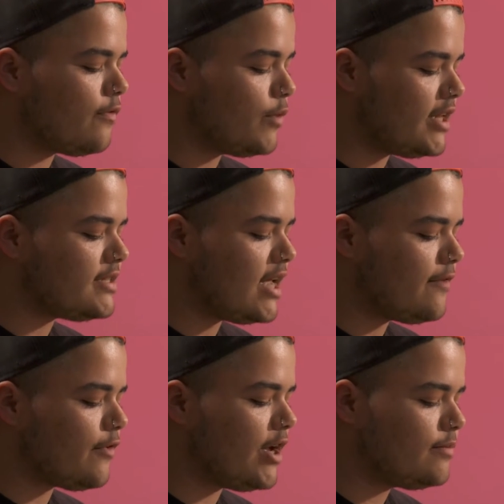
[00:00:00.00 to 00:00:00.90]
would it
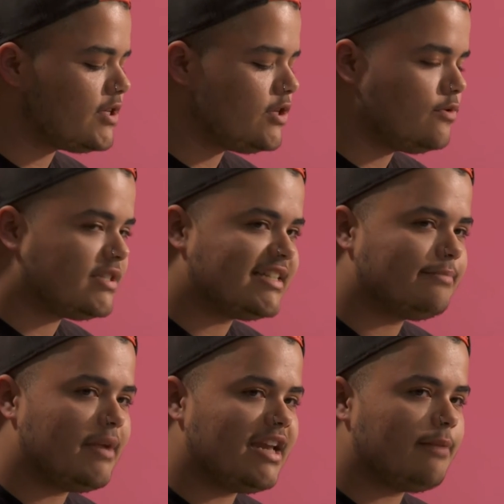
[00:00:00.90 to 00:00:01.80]
take for him to use his
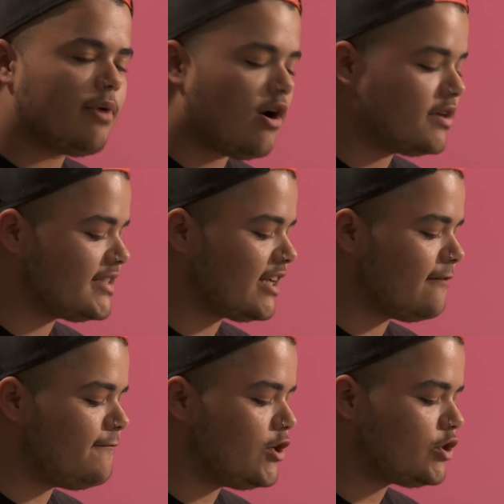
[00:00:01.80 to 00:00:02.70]
meaty paws like a
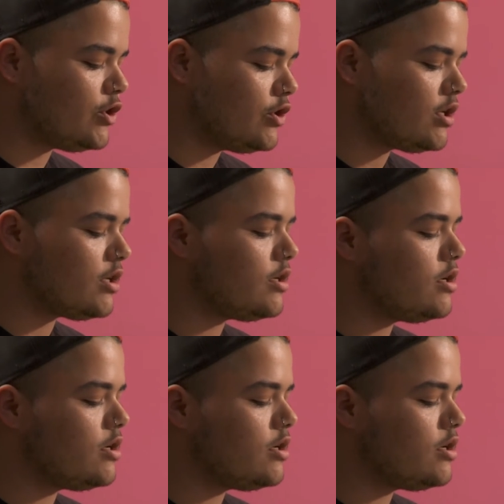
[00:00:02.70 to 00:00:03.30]
fish hook?